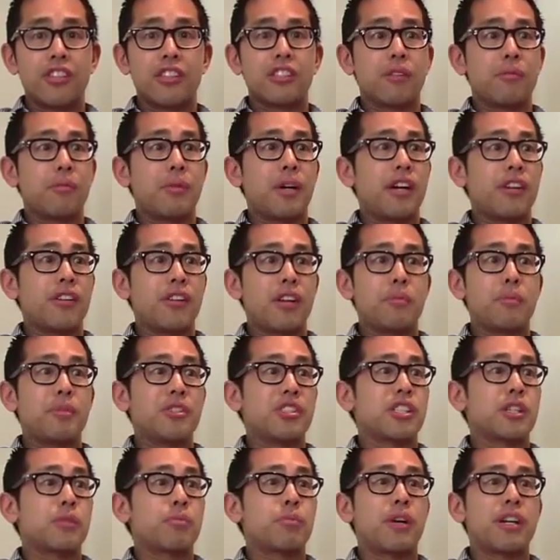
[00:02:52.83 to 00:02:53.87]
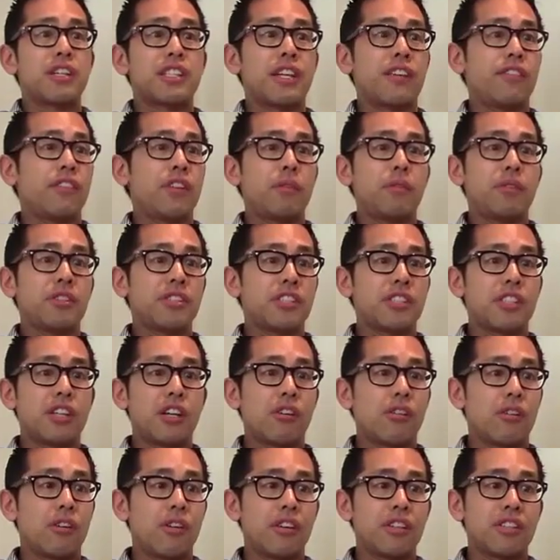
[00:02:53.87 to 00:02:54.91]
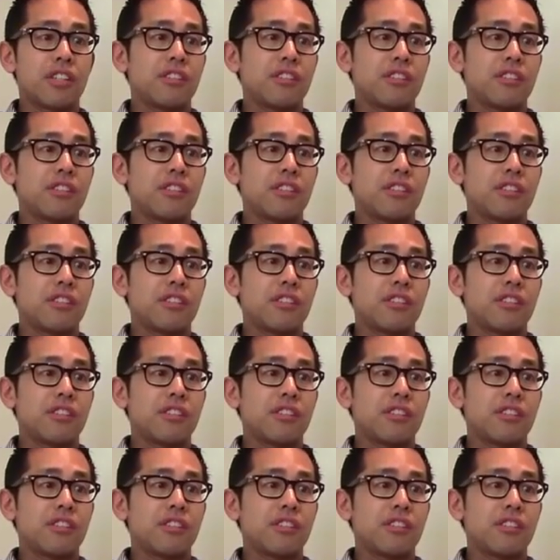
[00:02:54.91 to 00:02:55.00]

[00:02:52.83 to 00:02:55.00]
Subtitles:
Now, mine had been suppressed heavily with steroids.